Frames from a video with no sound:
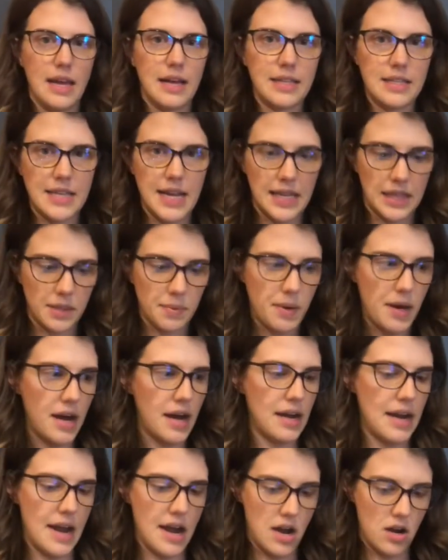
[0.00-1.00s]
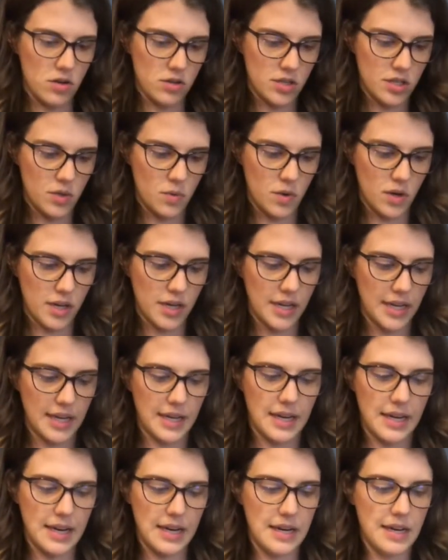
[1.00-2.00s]
to take the pot out to work in
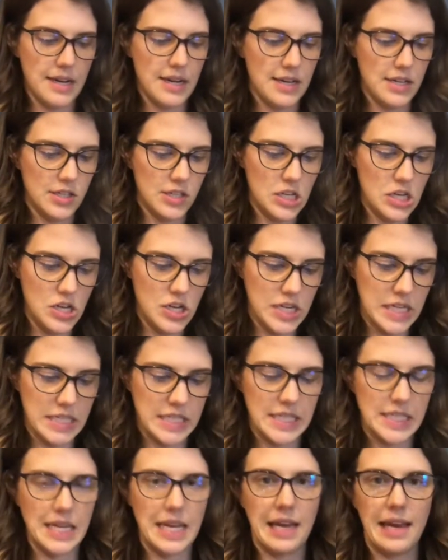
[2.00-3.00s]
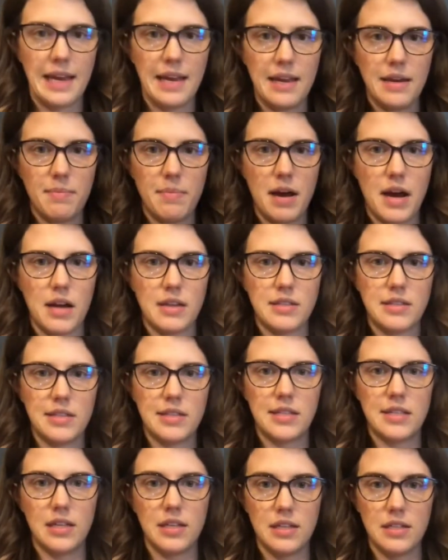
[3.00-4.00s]
it. So you can see pasta's
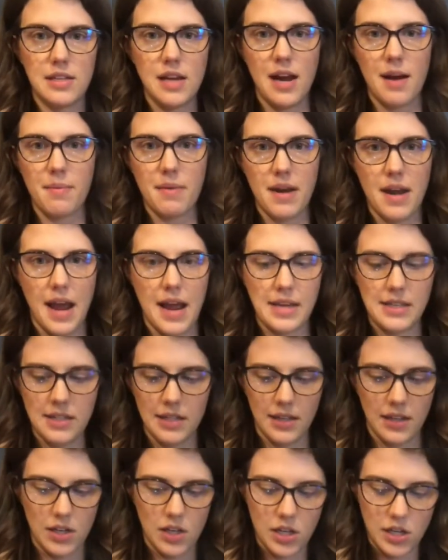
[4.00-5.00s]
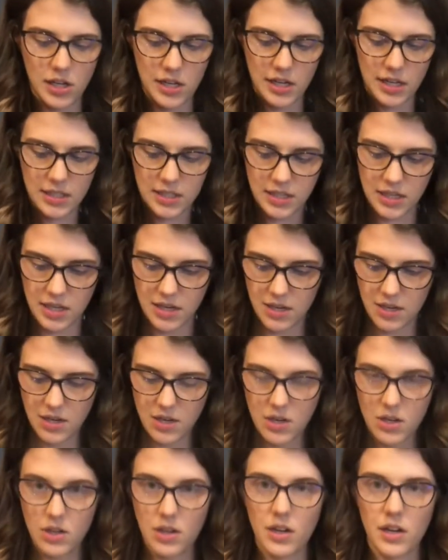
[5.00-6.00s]
still on top and nice and cooked.
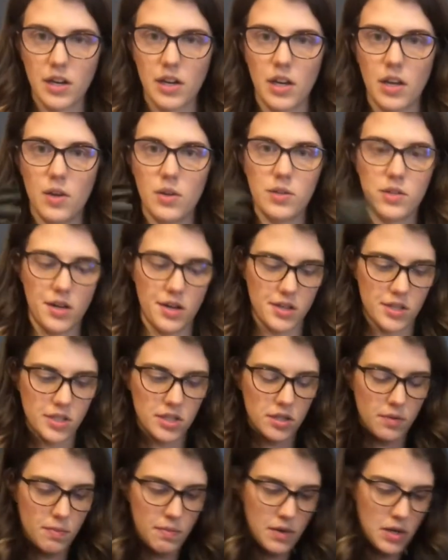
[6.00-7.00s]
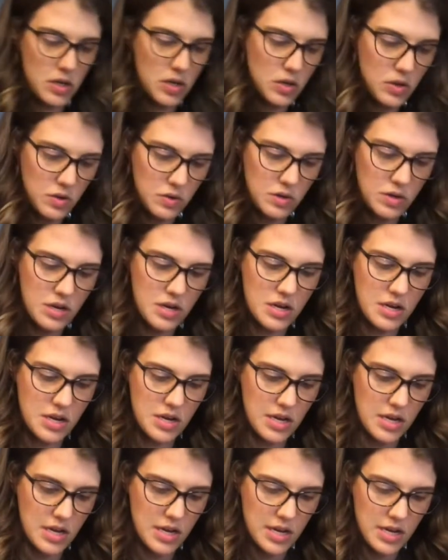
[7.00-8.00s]
I'm gonna use our spoon
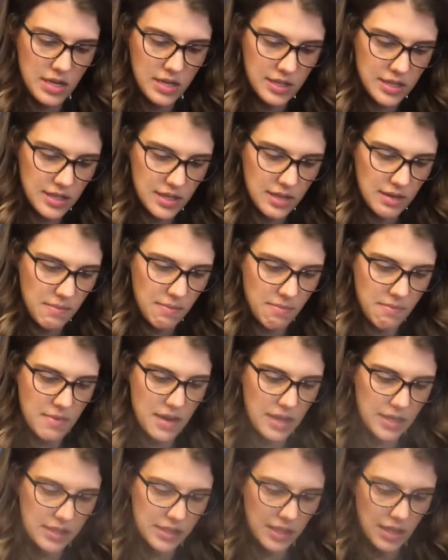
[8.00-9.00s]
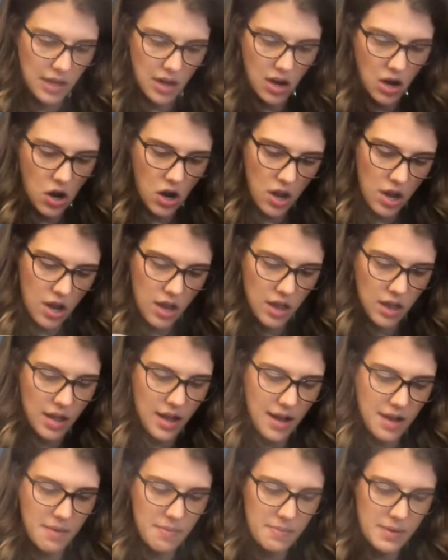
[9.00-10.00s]
to mix it all
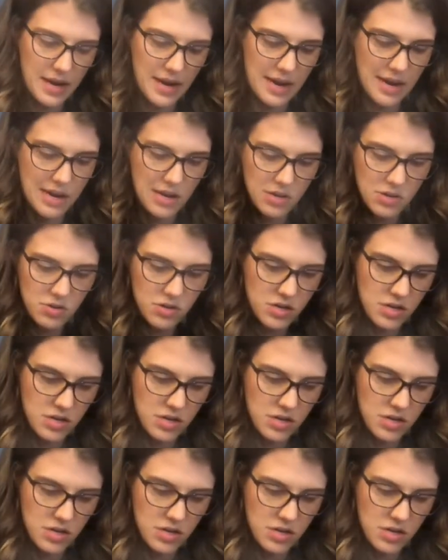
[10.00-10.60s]
up now.